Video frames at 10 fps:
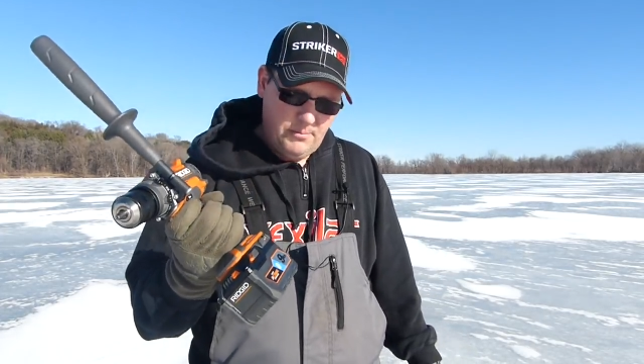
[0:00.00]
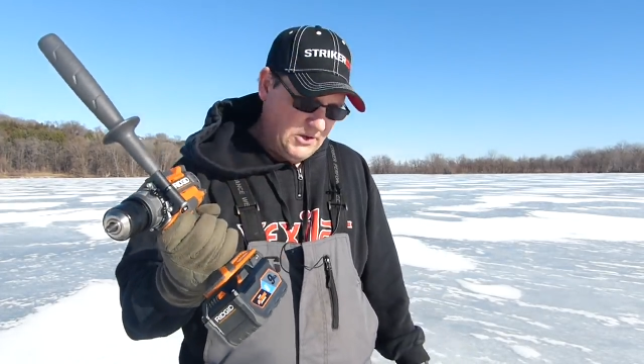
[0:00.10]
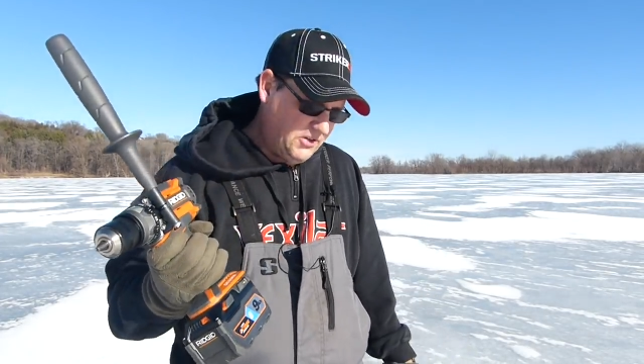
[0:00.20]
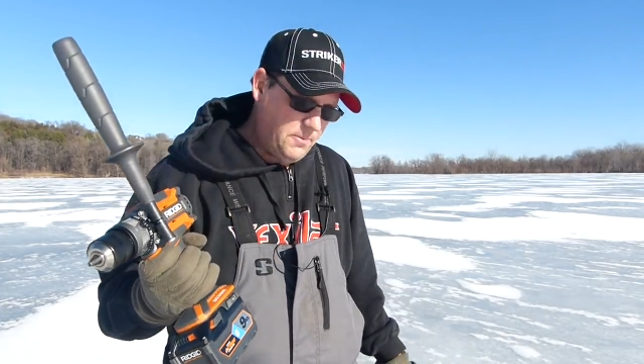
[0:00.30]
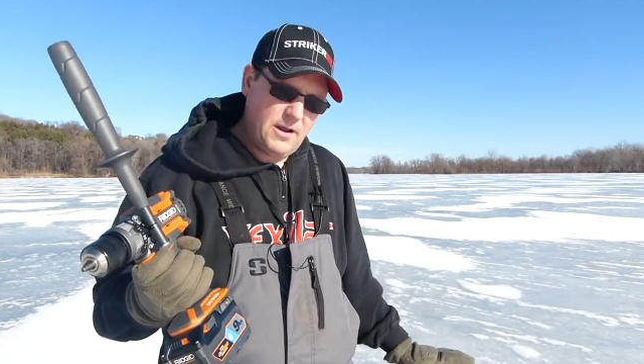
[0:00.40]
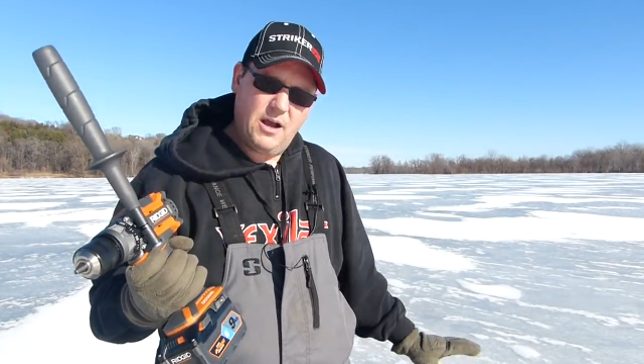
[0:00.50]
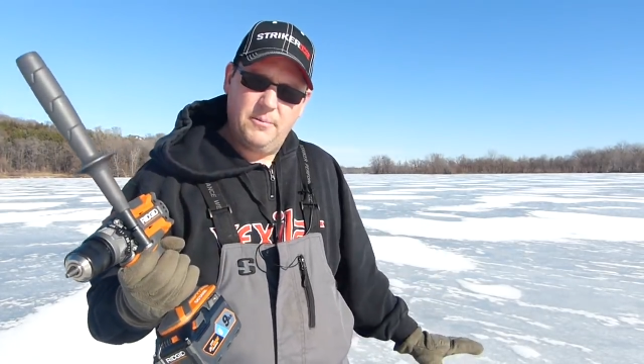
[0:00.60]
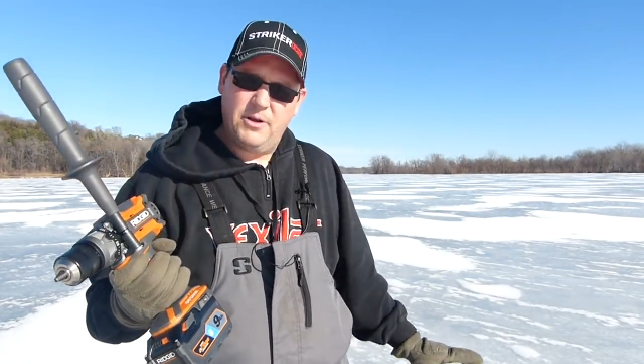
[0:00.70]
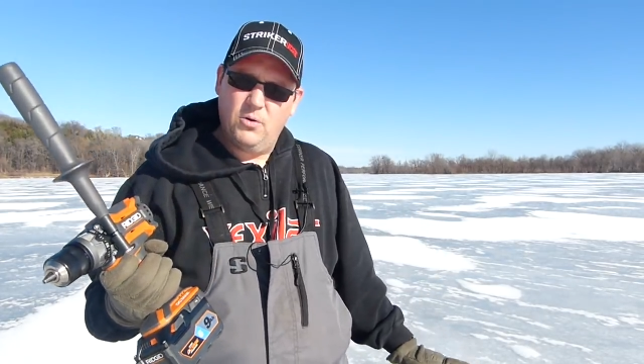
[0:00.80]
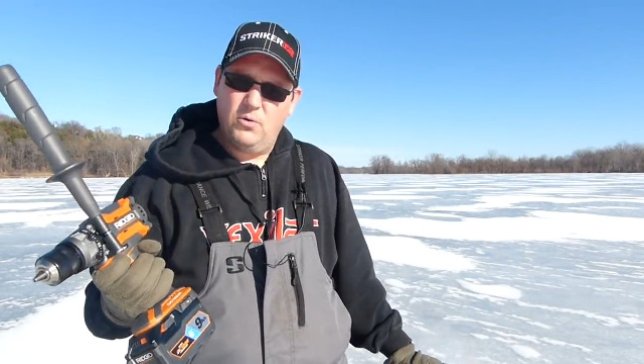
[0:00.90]
based upon how
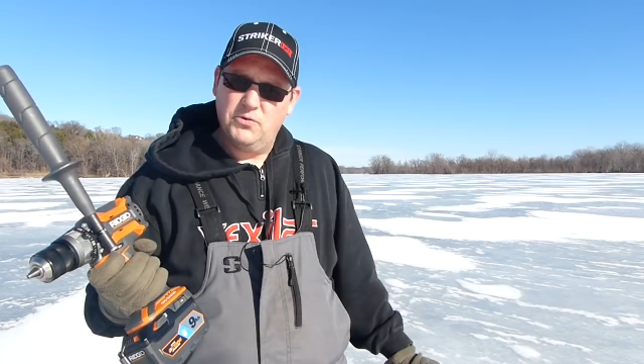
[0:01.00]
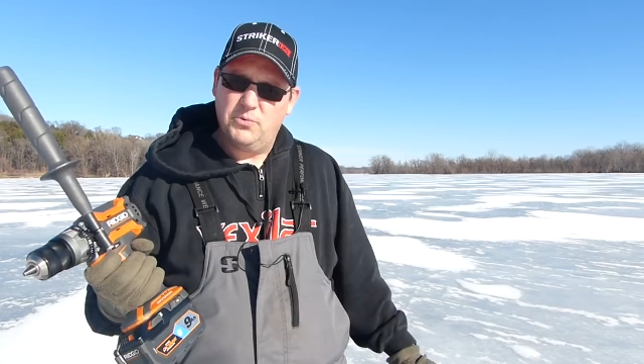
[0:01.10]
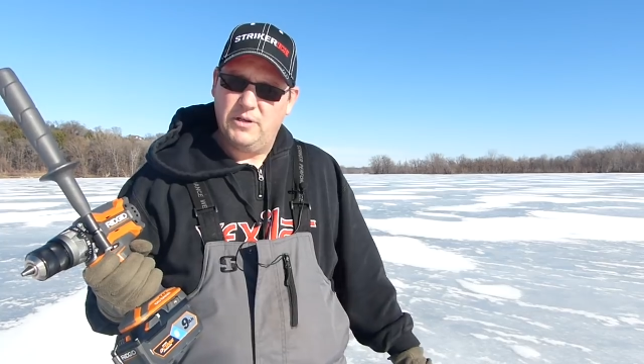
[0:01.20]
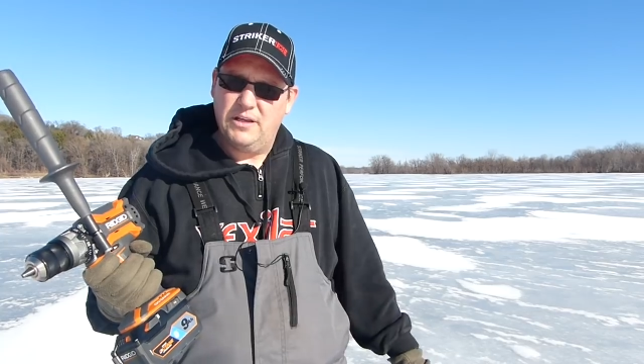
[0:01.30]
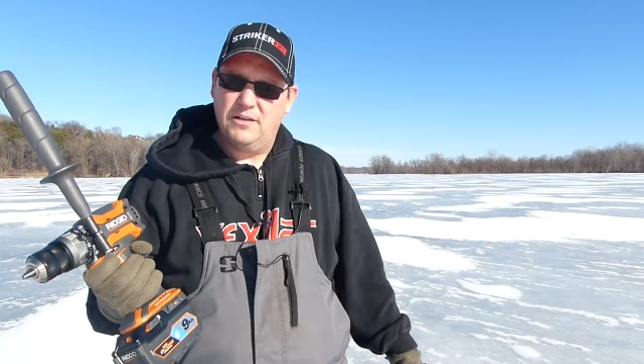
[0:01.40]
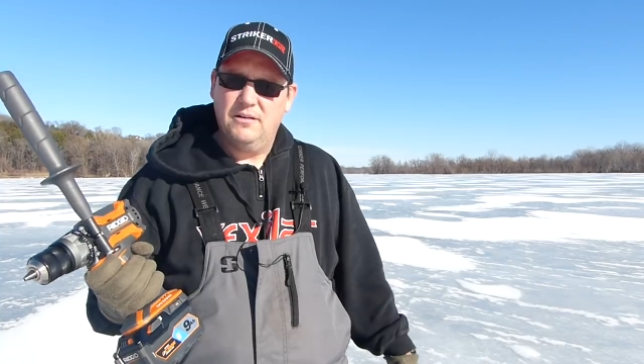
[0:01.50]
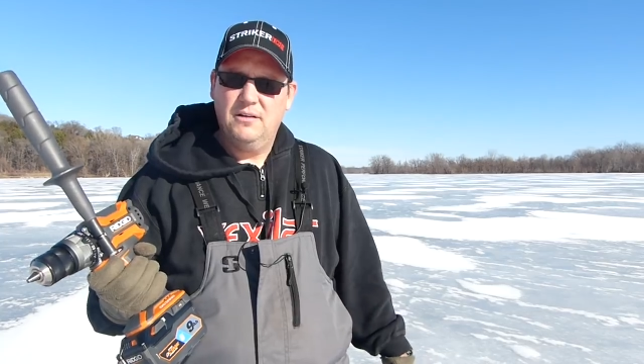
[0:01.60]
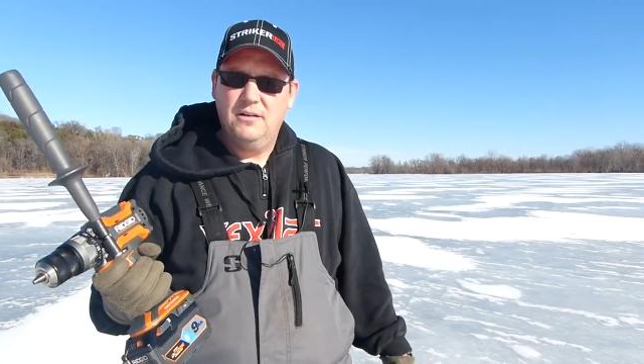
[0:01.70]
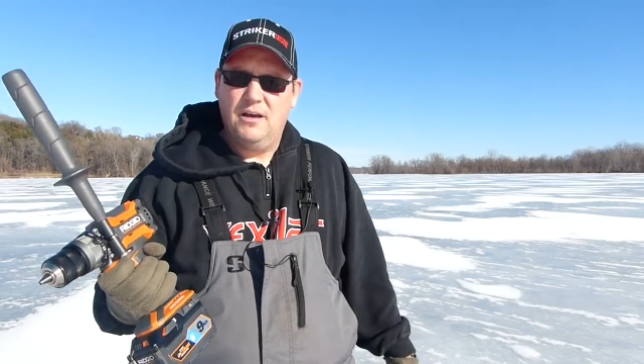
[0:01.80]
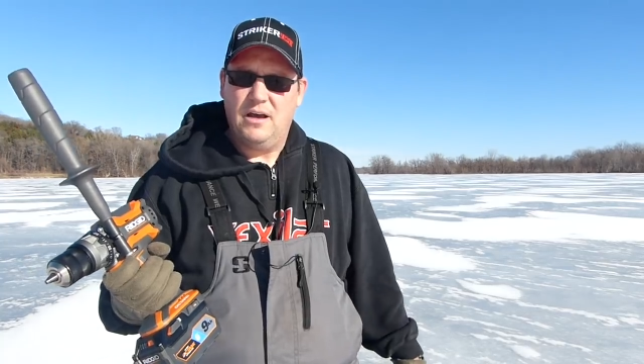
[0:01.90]
many holes we get
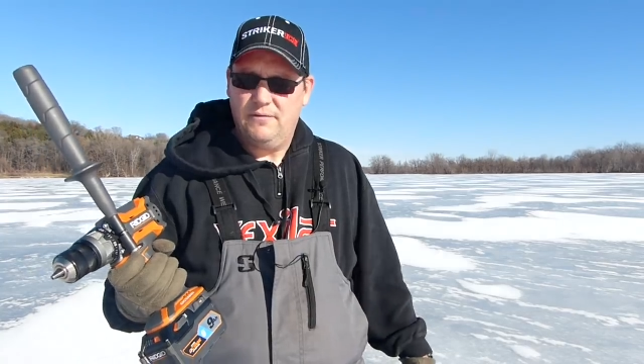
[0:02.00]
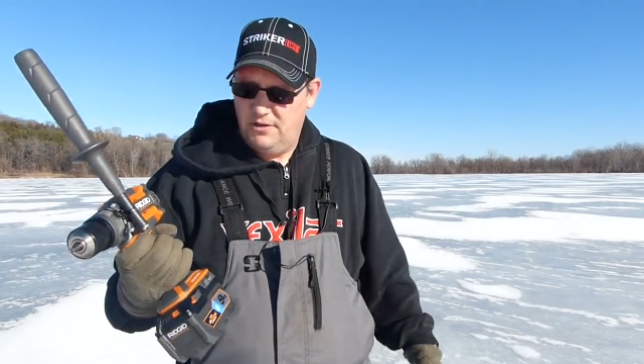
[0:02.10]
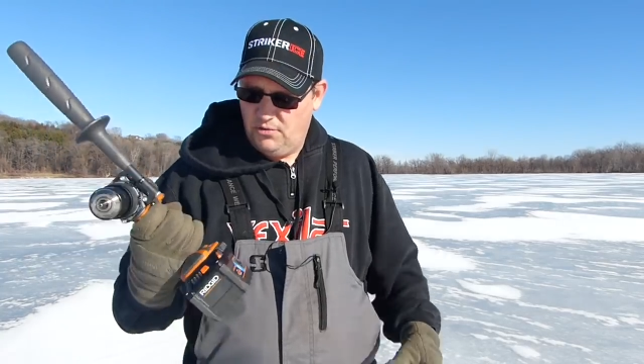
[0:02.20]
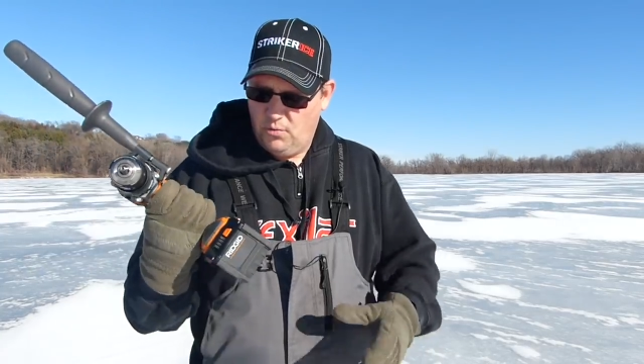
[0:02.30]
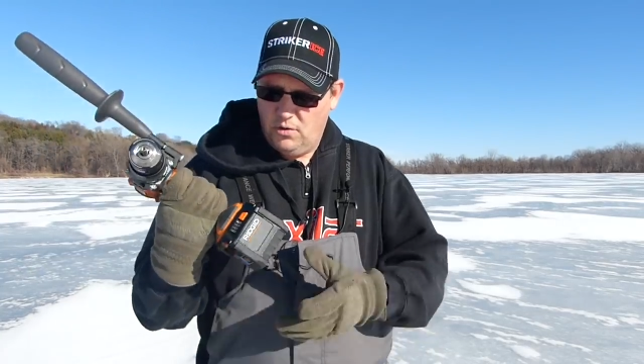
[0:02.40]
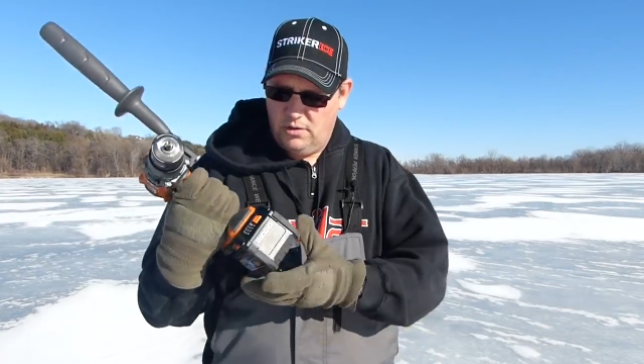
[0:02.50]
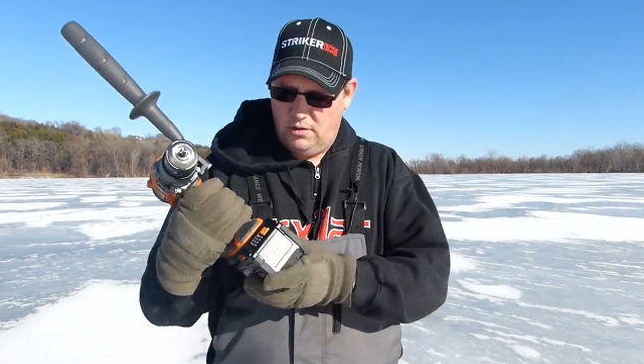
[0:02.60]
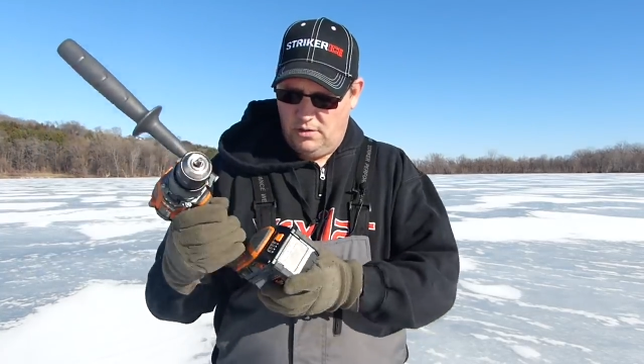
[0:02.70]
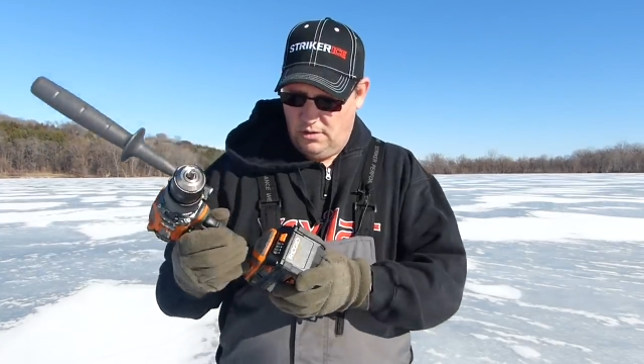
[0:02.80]
out of each one.